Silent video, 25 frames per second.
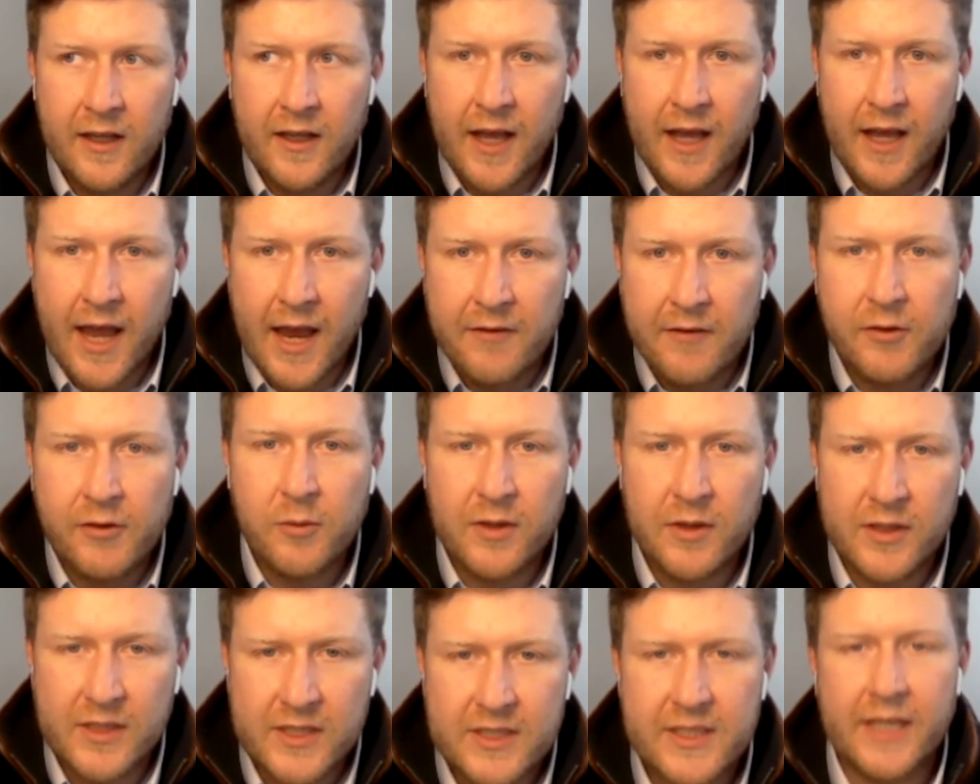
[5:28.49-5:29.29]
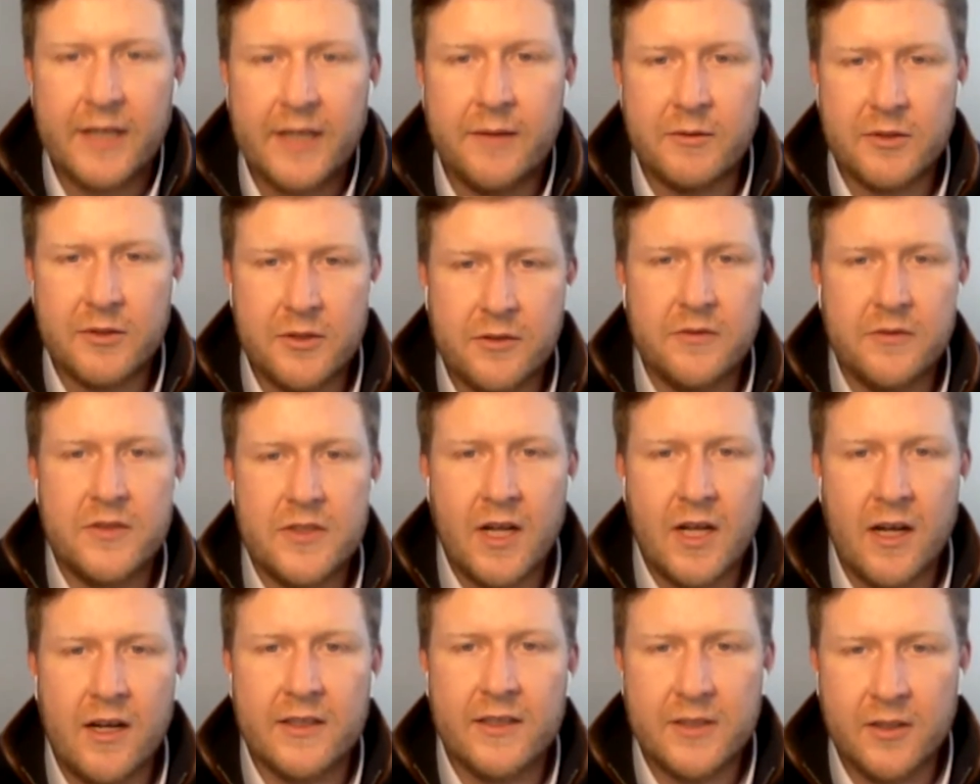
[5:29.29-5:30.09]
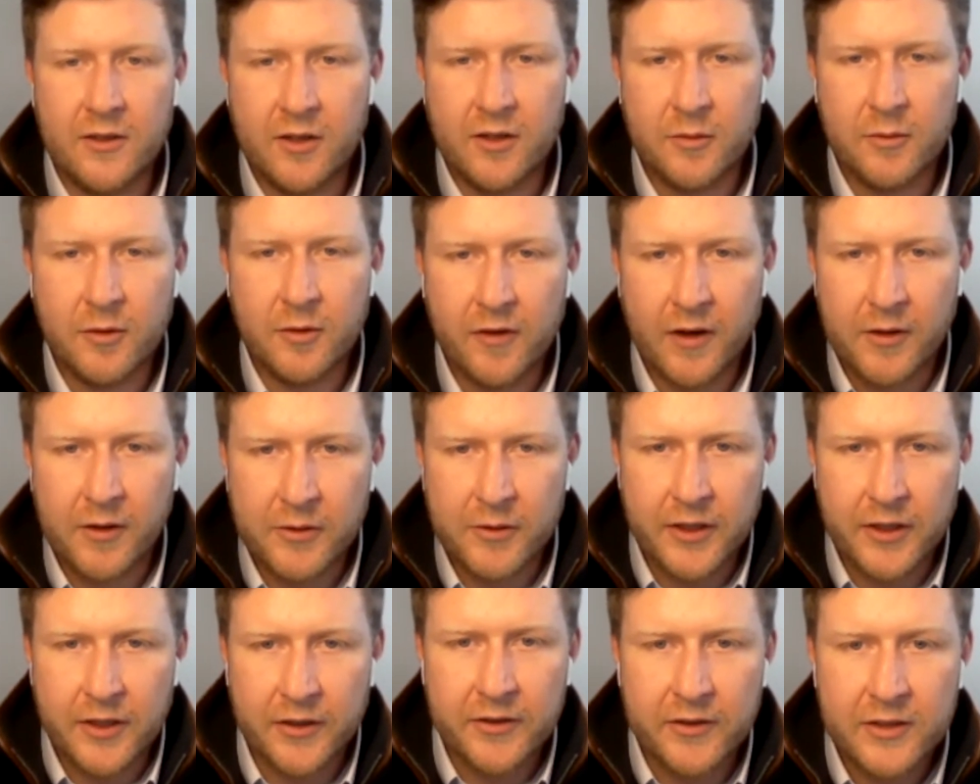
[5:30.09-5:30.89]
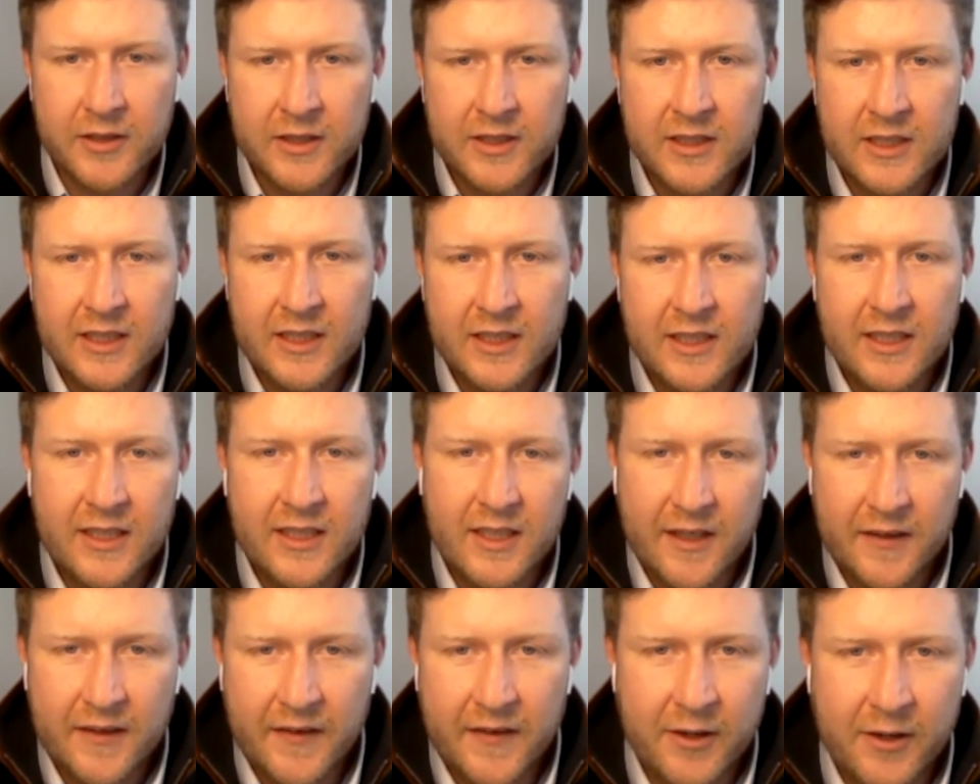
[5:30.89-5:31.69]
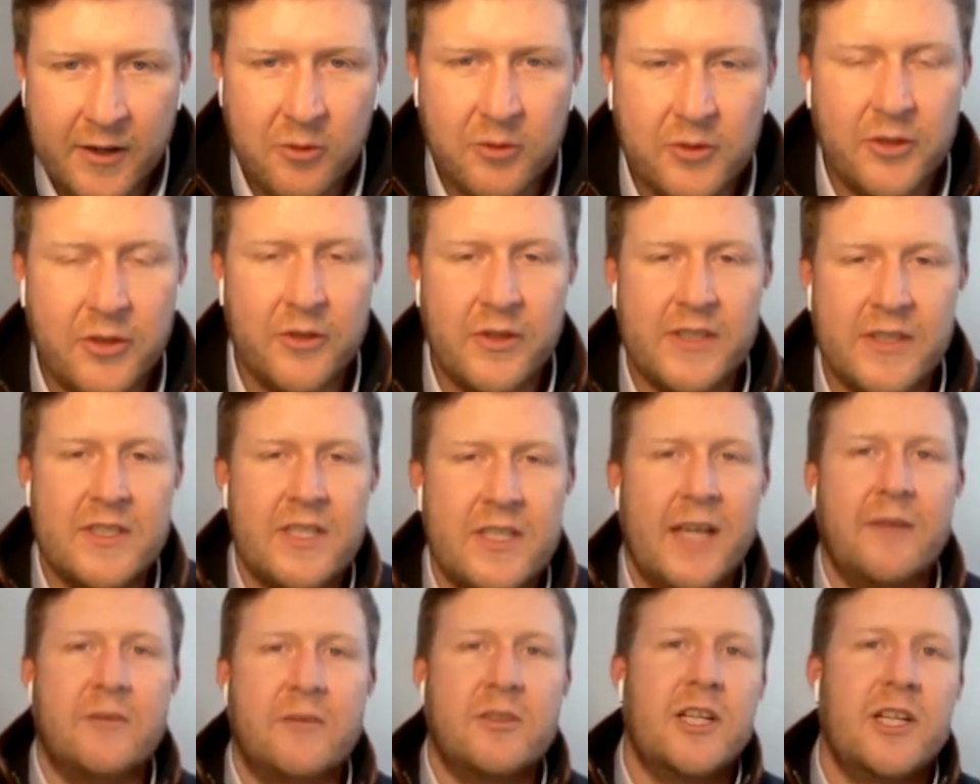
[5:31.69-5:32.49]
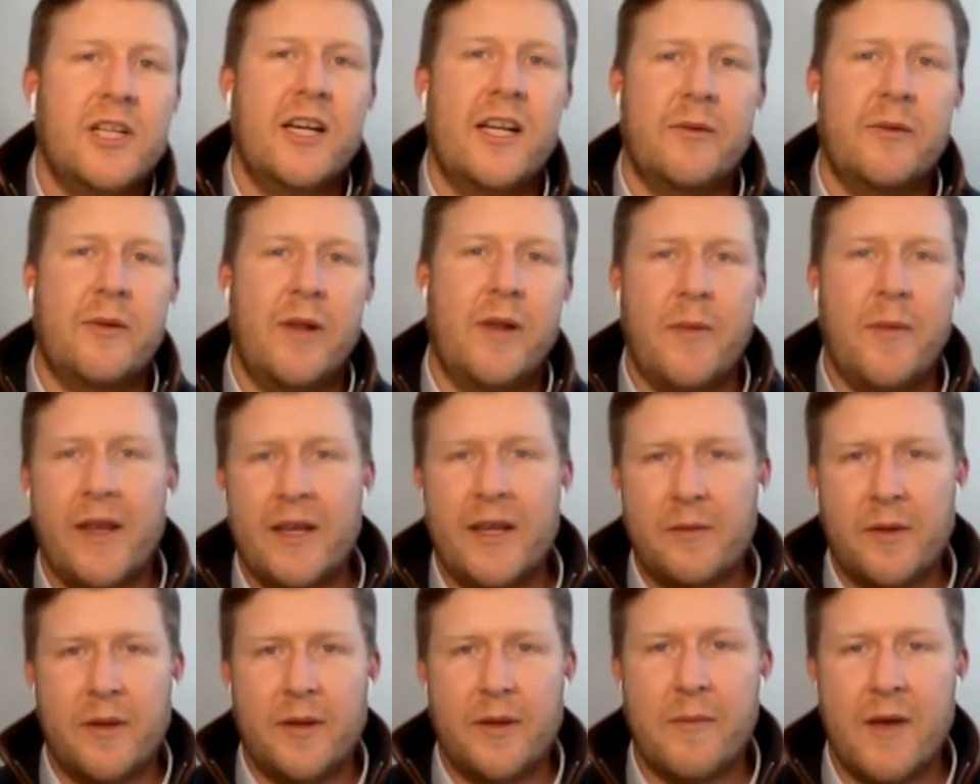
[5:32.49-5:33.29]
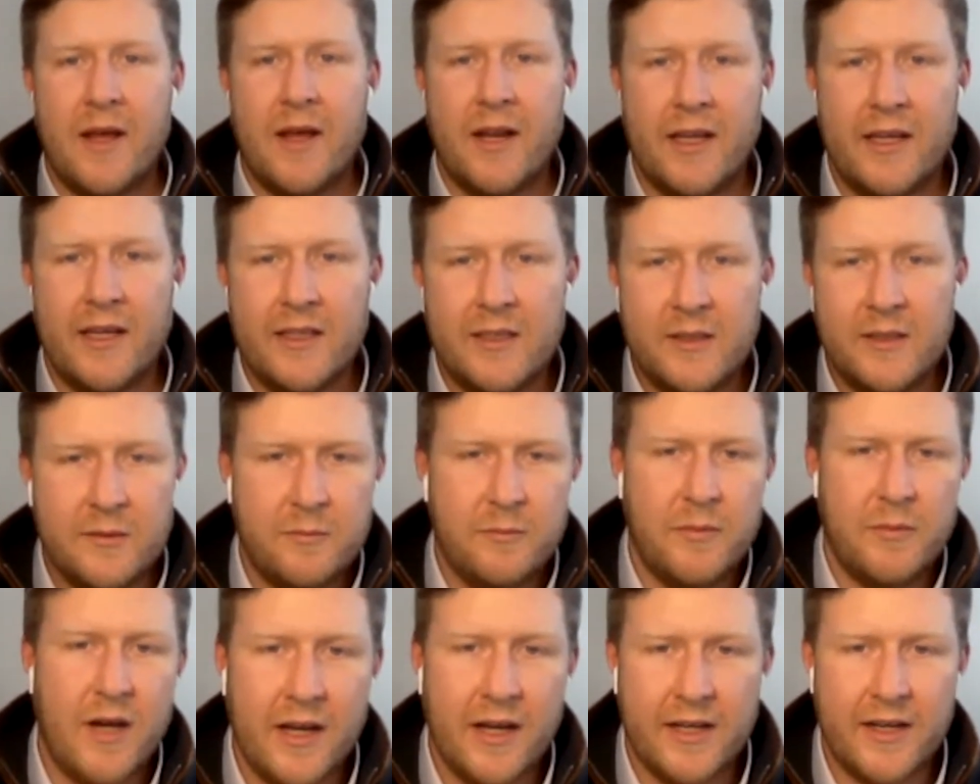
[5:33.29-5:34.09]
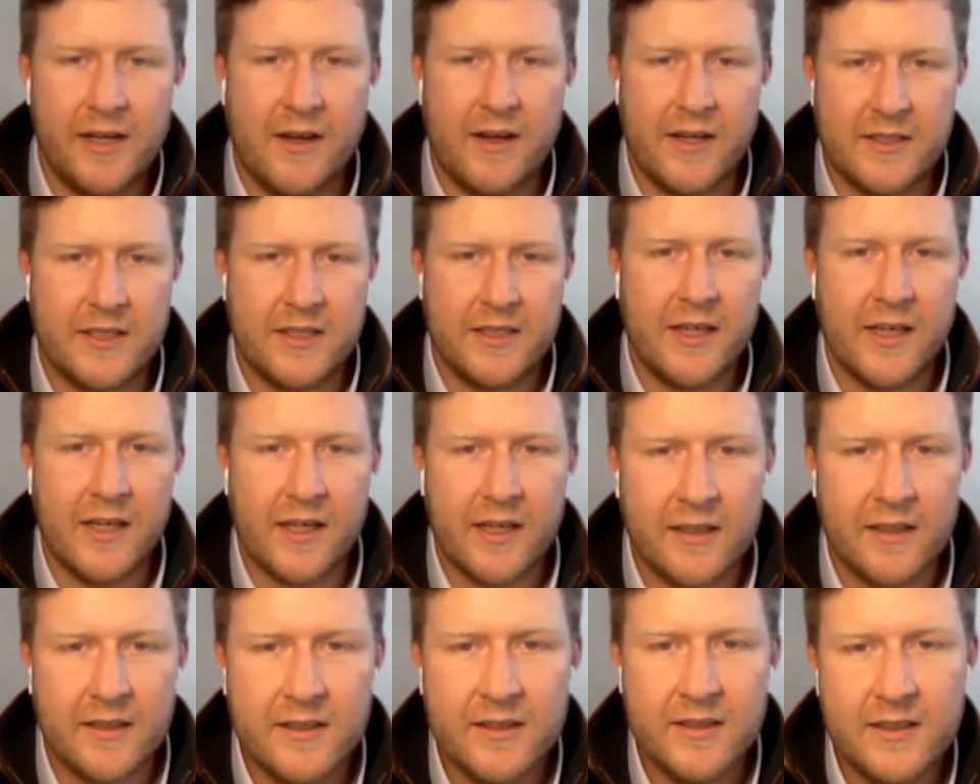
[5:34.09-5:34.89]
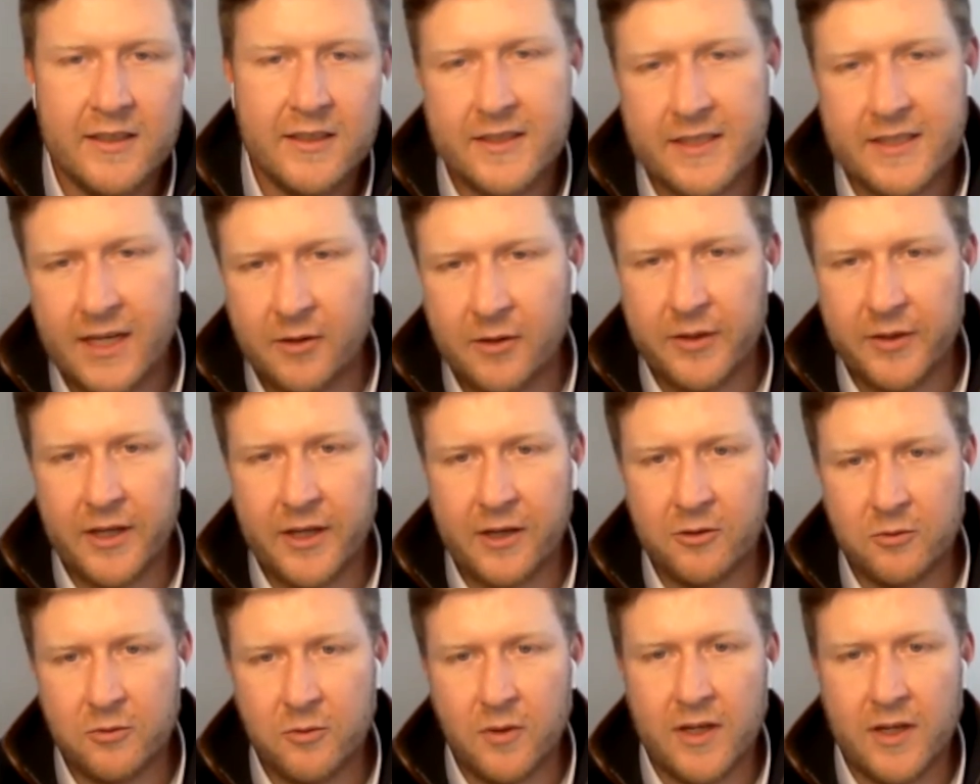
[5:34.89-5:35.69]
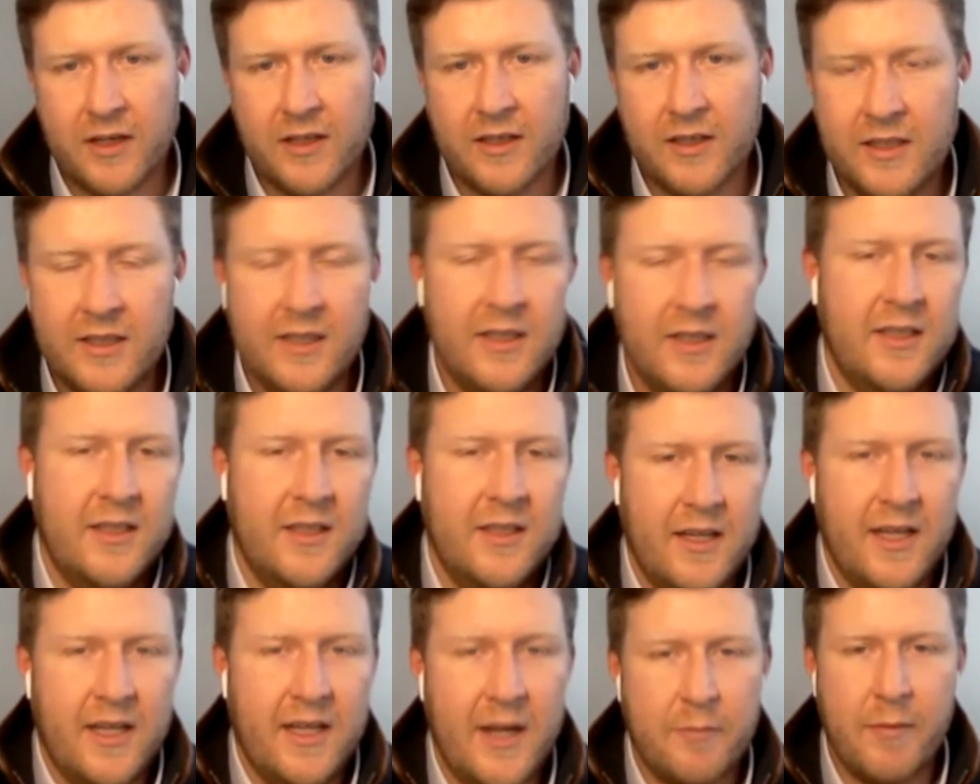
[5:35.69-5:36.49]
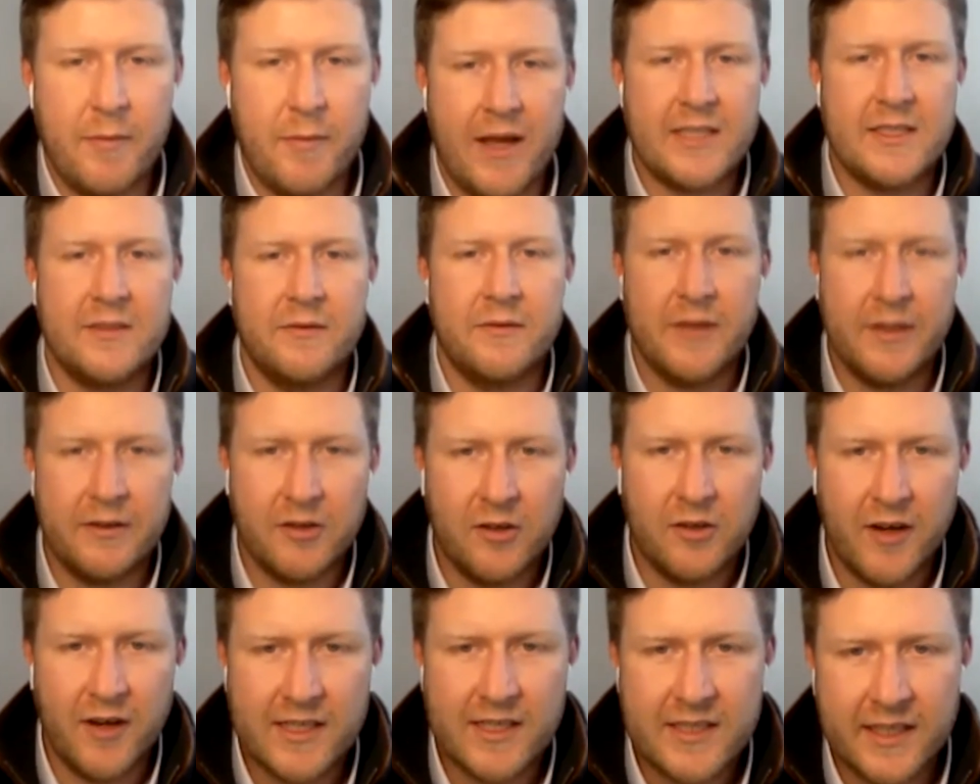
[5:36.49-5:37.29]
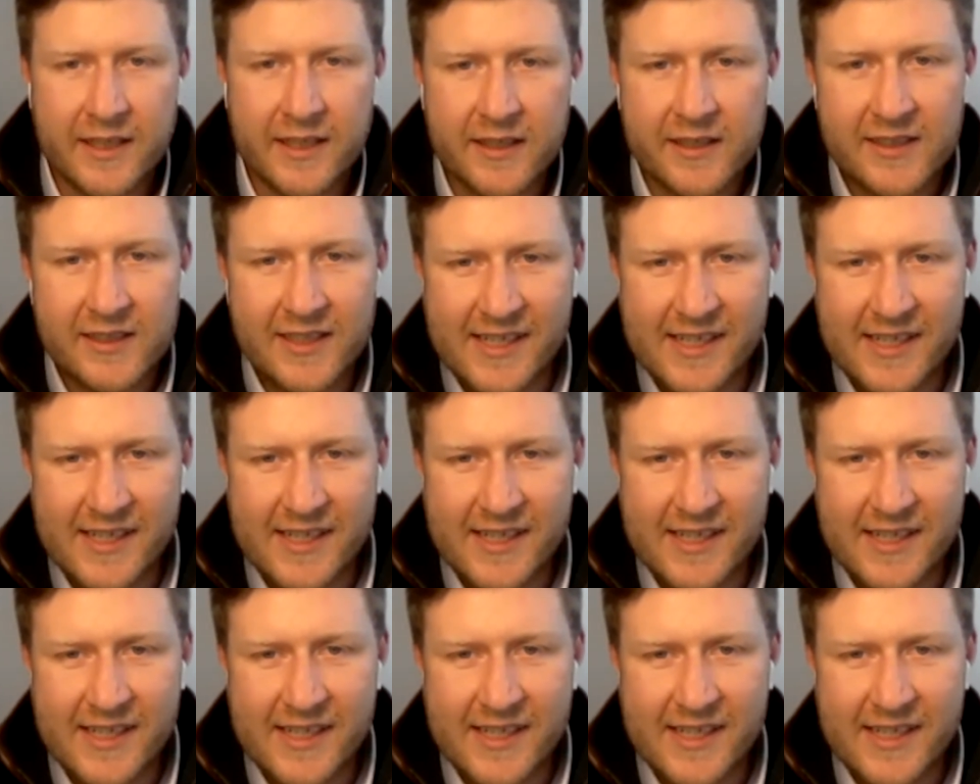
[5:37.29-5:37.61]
Everyone seems to have started on Morocco, and they all do the same journey where they make a bit of money, buy a nicer gun, sell the old one, and then massively regret it.